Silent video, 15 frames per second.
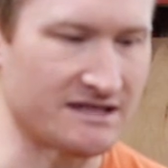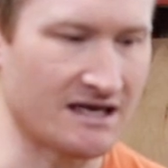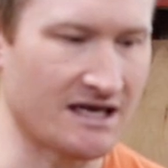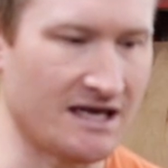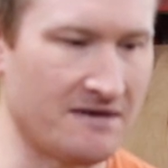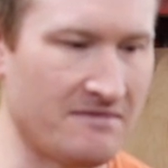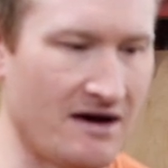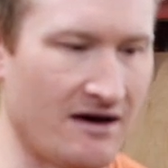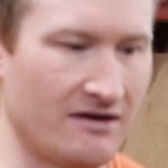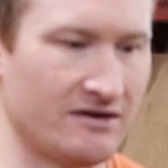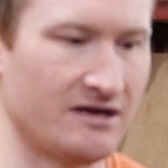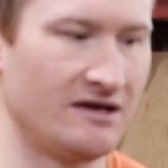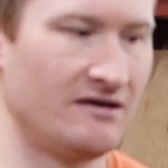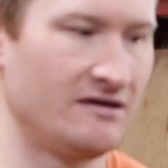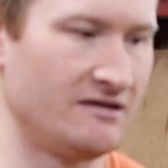thinking
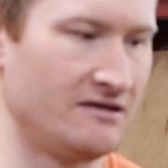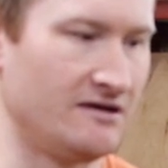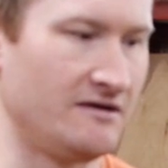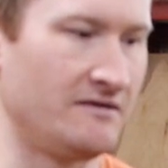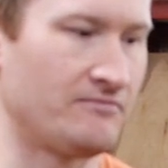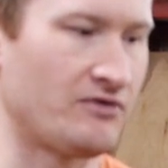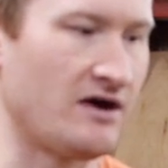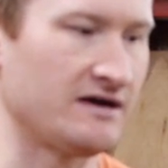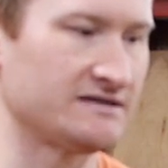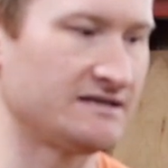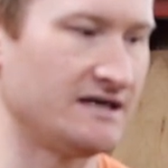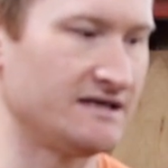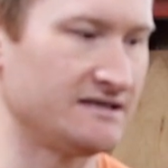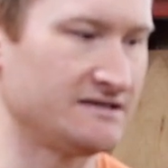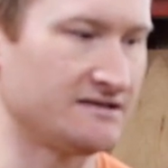about the
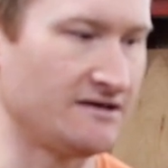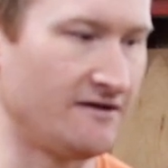process